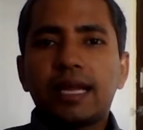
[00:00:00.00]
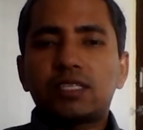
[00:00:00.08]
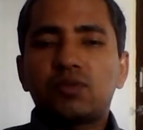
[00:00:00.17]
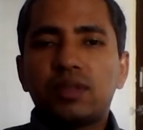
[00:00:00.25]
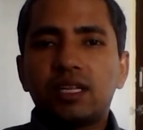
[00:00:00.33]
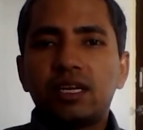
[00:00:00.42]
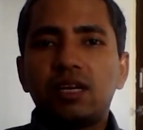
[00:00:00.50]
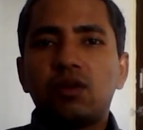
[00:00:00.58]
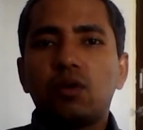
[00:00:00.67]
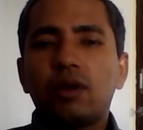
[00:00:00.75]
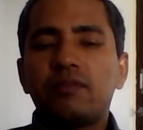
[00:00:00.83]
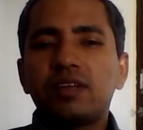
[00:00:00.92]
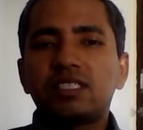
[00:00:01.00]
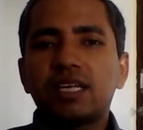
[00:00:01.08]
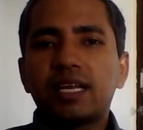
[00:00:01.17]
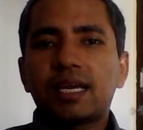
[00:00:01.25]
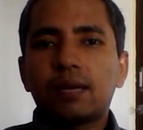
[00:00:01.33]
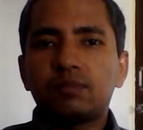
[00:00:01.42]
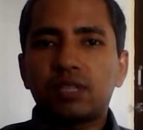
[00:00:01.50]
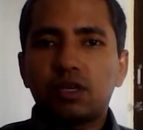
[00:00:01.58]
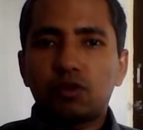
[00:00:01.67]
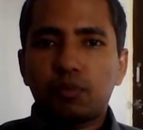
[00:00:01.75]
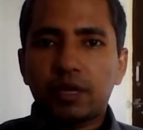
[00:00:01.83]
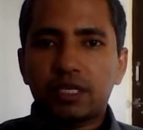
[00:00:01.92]
when the role of dictionary comes
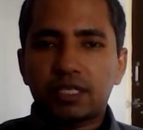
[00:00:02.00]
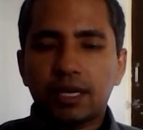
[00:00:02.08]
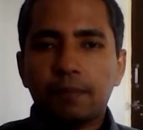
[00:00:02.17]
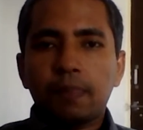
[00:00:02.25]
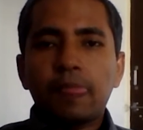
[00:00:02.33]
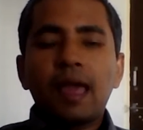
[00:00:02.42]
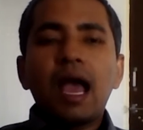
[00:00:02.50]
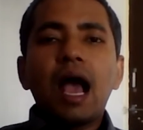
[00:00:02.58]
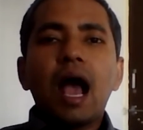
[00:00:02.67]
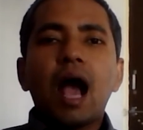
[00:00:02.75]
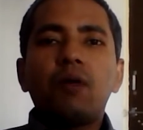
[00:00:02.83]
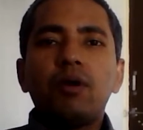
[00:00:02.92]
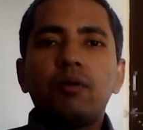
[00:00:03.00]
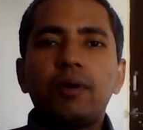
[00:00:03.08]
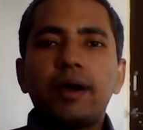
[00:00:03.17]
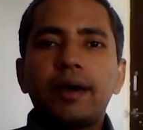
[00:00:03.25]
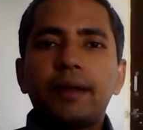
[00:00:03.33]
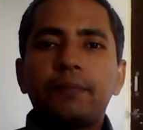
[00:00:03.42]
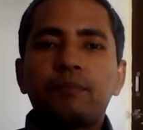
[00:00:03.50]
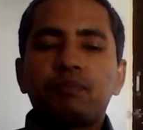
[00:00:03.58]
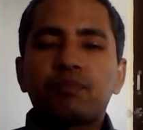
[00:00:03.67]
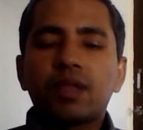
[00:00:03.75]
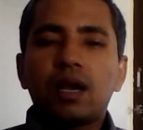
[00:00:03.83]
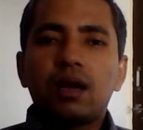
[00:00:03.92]
into picture. However,
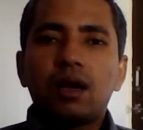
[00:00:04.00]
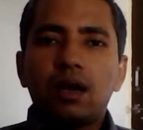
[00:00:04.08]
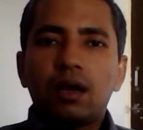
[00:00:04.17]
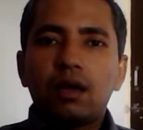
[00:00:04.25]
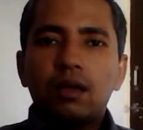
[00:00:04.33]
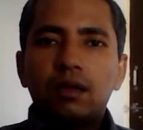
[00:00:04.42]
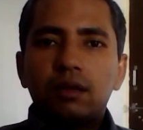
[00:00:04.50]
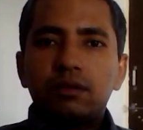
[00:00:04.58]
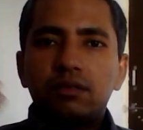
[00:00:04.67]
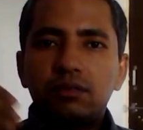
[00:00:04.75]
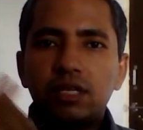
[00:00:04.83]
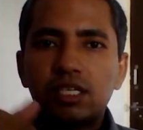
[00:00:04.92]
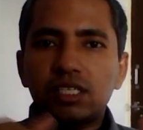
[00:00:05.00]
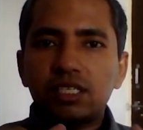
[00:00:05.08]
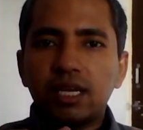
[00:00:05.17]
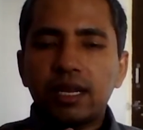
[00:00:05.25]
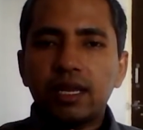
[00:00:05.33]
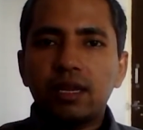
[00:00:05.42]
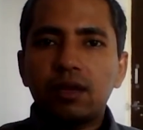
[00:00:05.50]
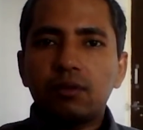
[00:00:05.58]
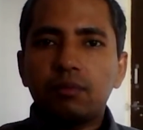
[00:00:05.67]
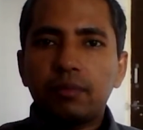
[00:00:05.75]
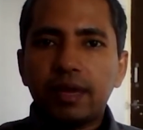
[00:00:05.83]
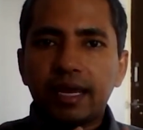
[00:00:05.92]
dictionary
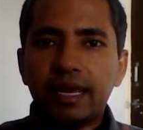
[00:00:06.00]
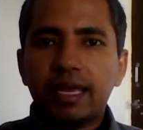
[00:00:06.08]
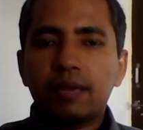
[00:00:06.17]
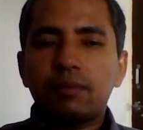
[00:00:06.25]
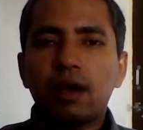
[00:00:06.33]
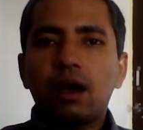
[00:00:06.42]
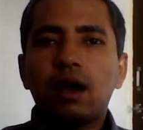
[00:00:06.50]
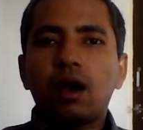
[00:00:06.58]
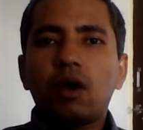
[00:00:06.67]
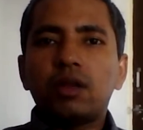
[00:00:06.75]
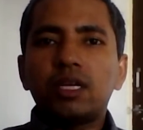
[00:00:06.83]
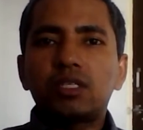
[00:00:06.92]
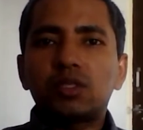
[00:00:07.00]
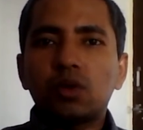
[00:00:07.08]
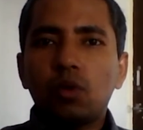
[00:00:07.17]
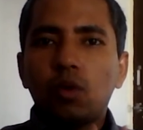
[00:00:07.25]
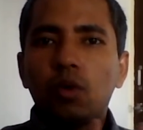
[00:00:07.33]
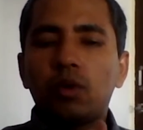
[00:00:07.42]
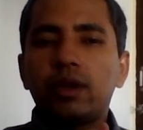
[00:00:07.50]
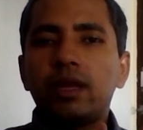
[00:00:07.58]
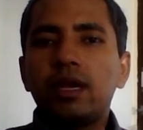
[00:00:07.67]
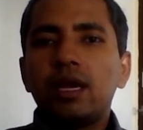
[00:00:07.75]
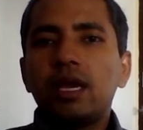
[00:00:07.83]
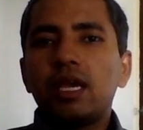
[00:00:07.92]
meaning on its own
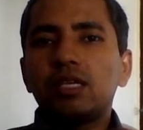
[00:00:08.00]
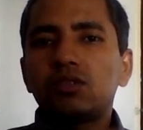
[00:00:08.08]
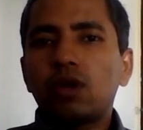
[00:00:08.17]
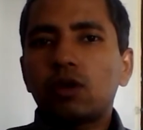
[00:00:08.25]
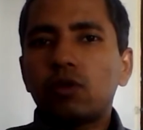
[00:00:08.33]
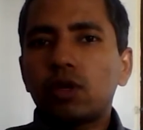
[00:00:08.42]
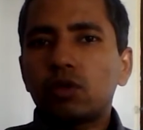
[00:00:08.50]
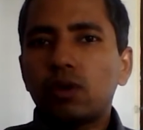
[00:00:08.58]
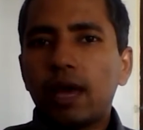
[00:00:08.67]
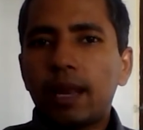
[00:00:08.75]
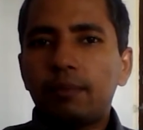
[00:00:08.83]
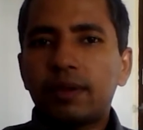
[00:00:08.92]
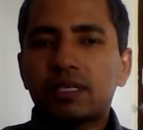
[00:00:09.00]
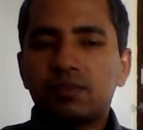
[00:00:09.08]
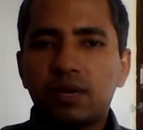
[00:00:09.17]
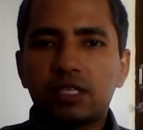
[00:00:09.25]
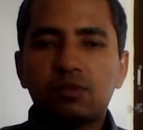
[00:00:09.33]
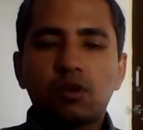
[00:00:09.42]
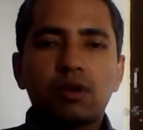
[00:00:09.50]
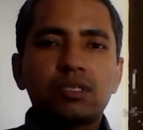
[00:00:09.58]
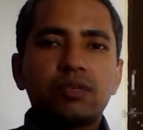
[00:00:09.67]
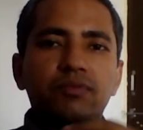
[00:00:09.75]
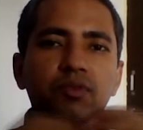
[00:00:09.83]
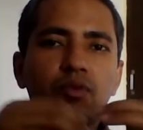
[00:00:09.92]
is not going to help us much, because
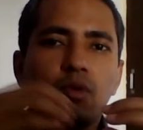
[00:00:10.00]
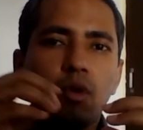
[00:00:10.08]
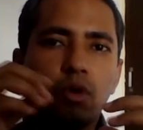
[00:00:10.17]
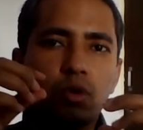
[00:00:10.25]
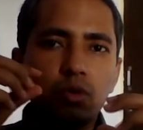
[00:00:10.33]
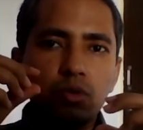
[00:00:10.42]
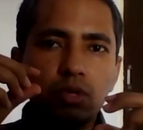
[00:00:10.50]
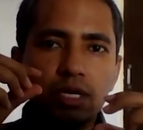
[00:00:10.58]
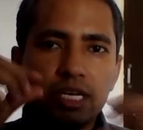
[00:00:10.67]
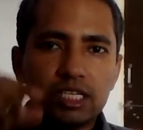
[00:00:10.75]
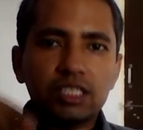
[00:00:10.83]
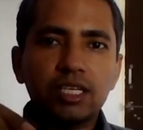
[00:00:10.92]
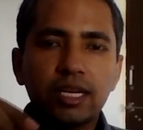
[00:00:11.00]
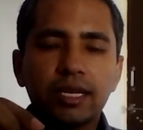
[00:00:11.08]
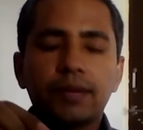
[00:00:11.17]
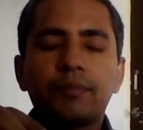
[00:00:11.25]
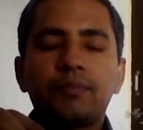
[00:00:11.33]
if you go to the dictionary,